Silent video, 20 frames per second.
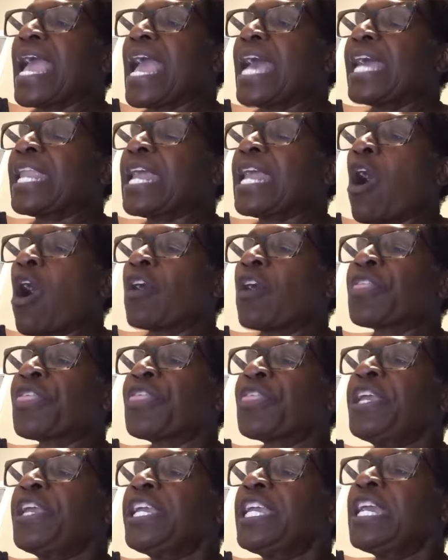and are
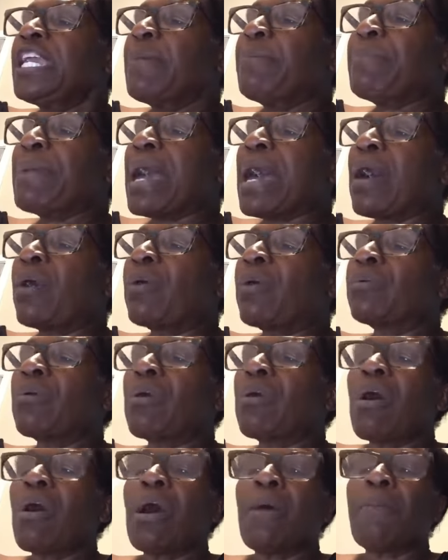thinking about
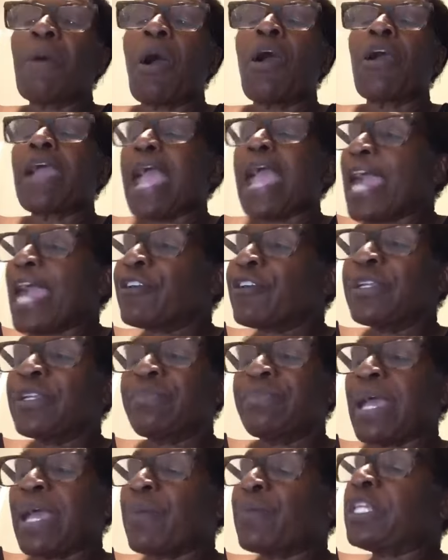um, our
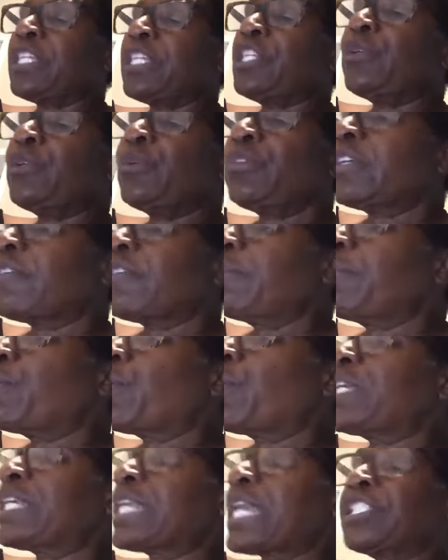acronym that we use every
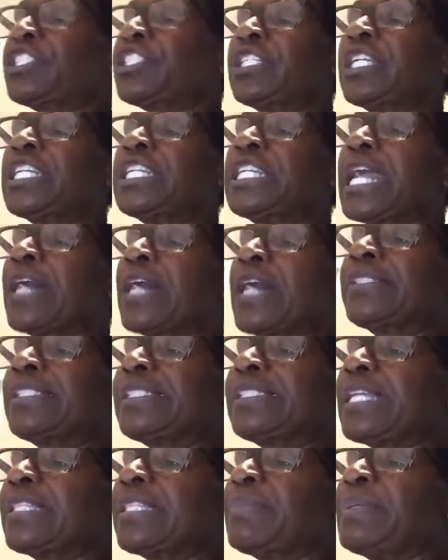morning, and I should announce
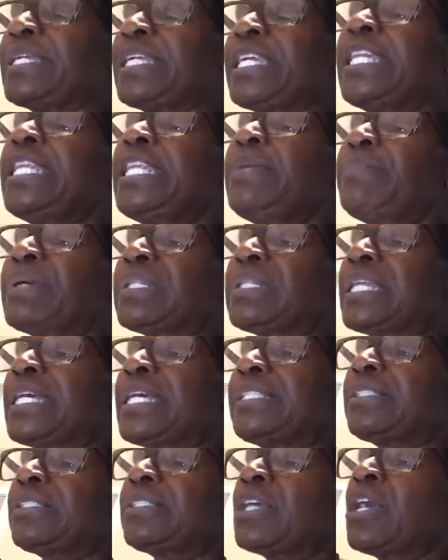this at the beginning, but
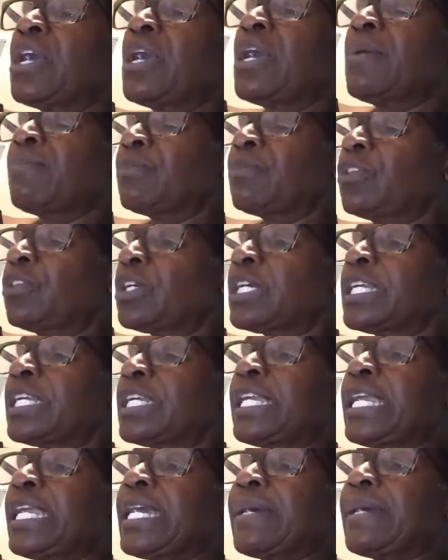let's look
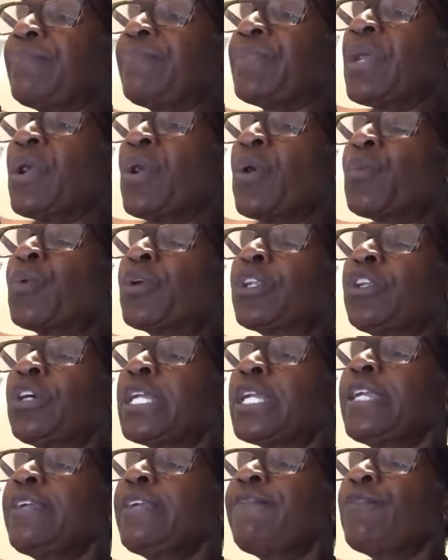again. We're
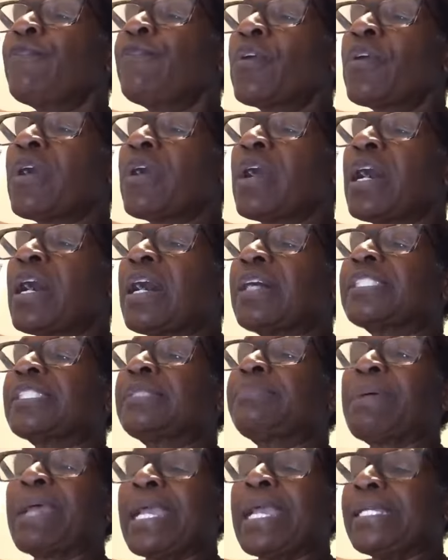looking for a
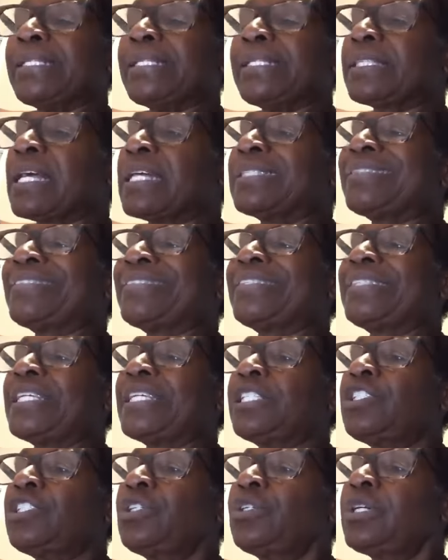space, a
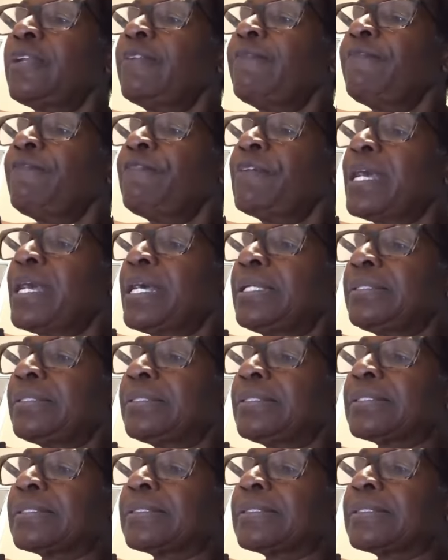sin to confess,